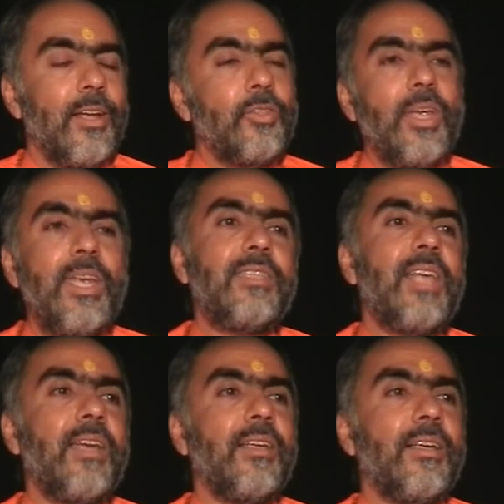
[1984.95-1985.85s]
So he
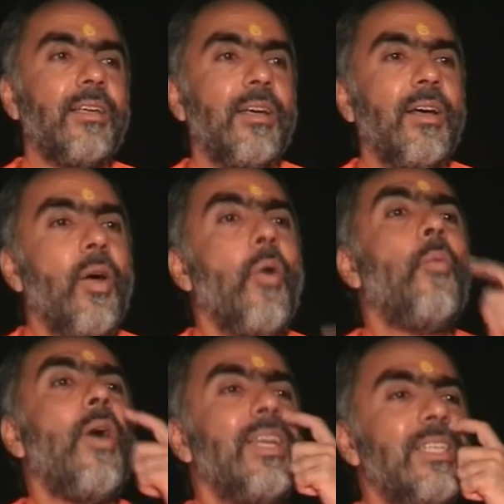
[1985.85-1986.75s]
said,
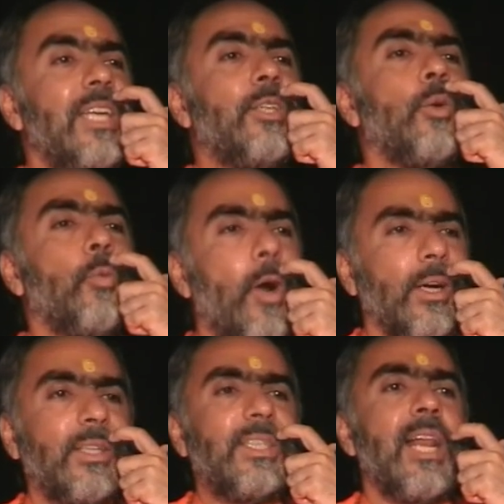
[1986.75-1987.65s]
what is it you
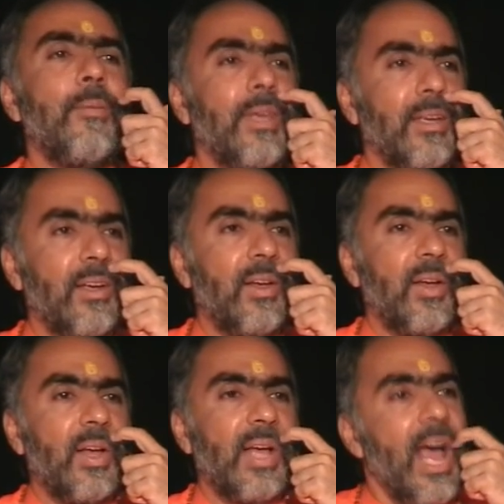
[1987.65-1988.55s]
want? Tell me.
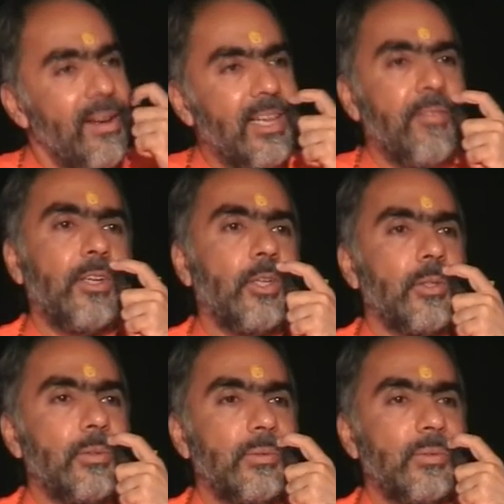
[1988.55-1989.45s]
I'll give it to
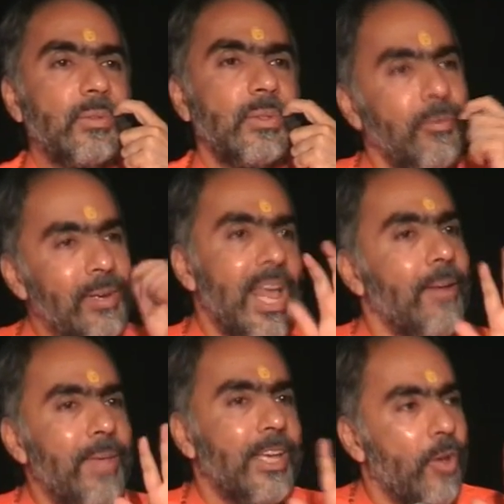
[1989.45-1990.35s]
you. Will
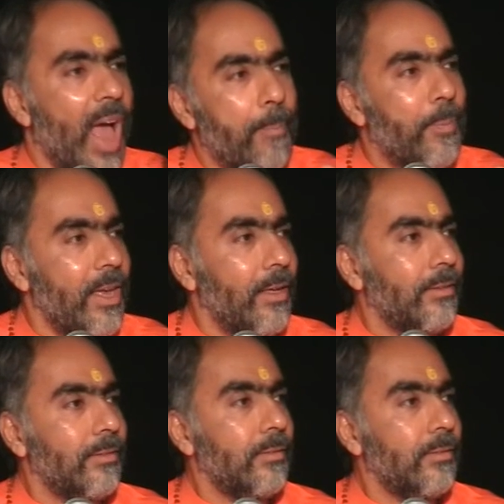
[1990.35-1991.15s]
that make you happy?